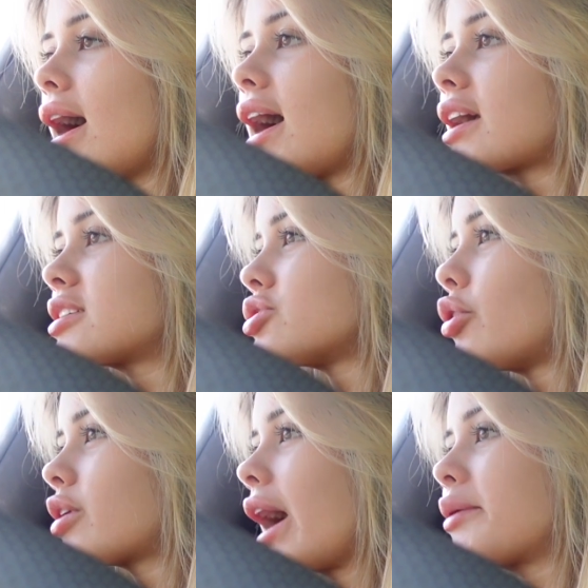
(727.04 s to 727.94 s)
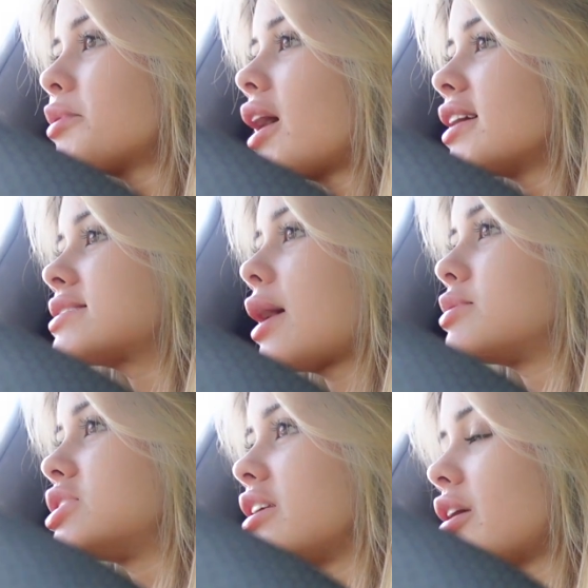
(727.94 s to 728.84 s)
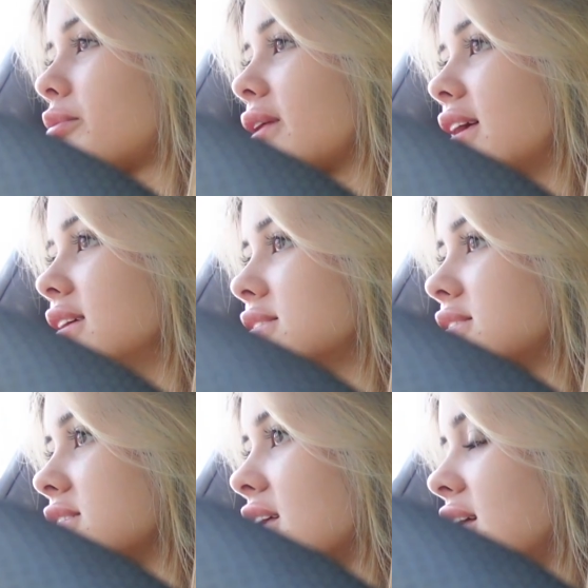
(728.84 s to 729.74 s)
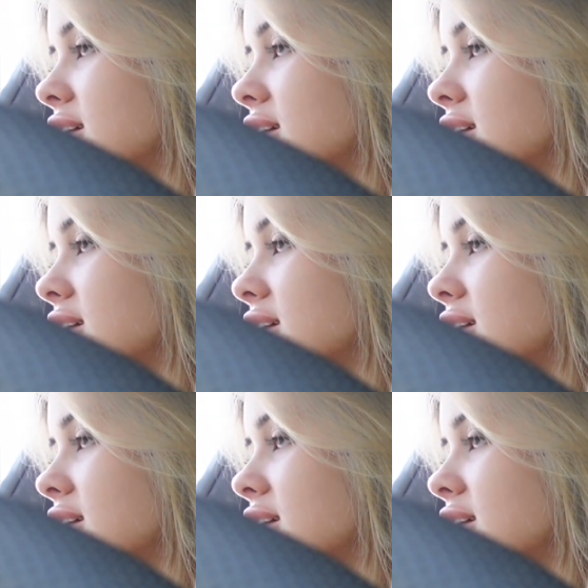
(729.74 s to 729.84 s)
a tall caramelized cappuccino, please.